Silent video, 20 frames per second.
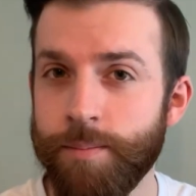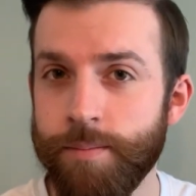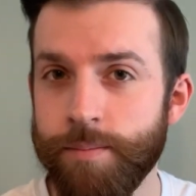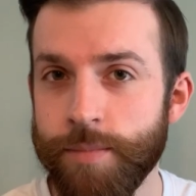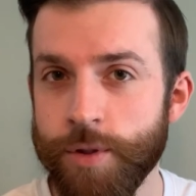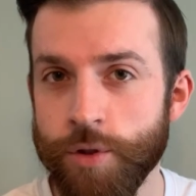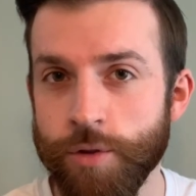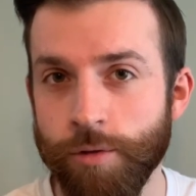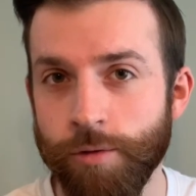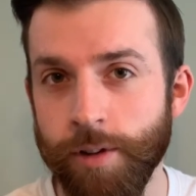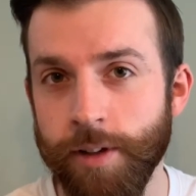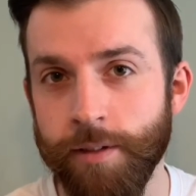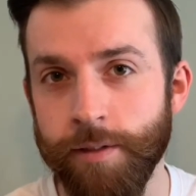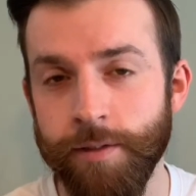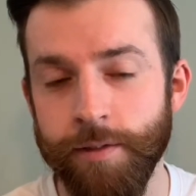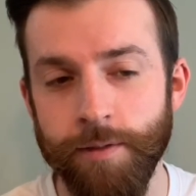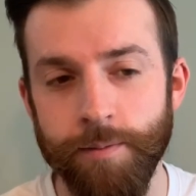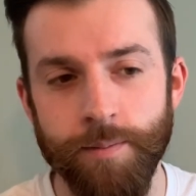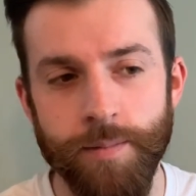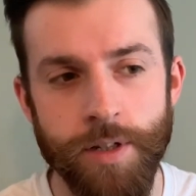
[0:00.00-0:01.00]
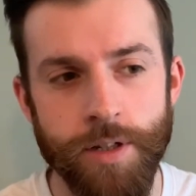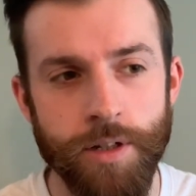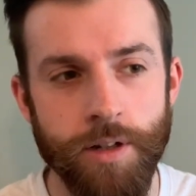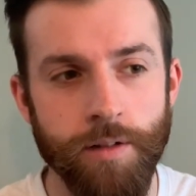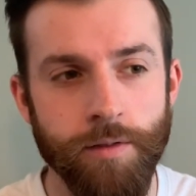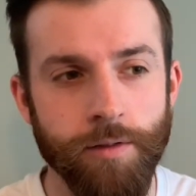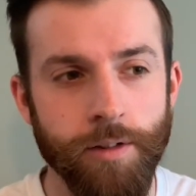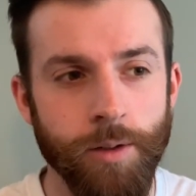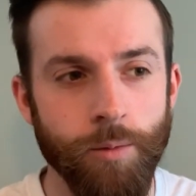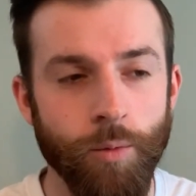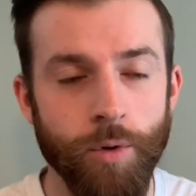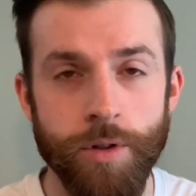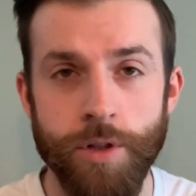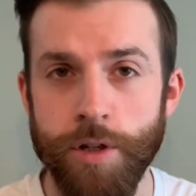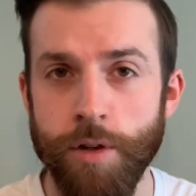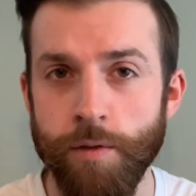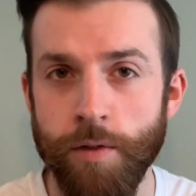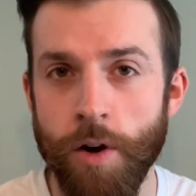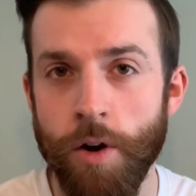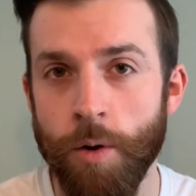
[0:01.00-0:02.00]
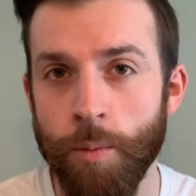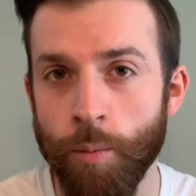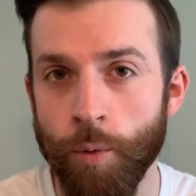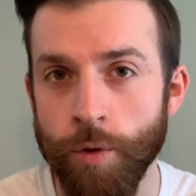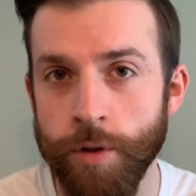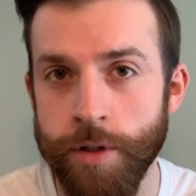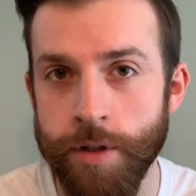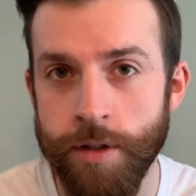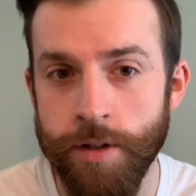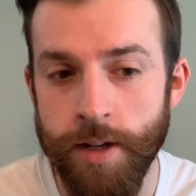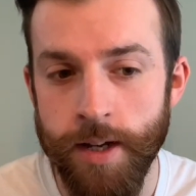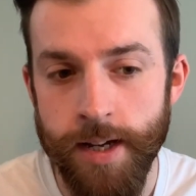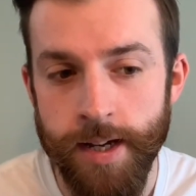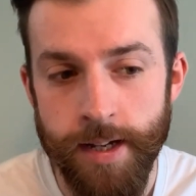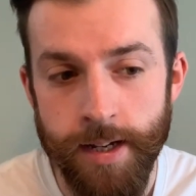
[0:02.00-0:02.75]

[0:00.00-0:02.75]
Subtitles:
story of discovering what self-harm was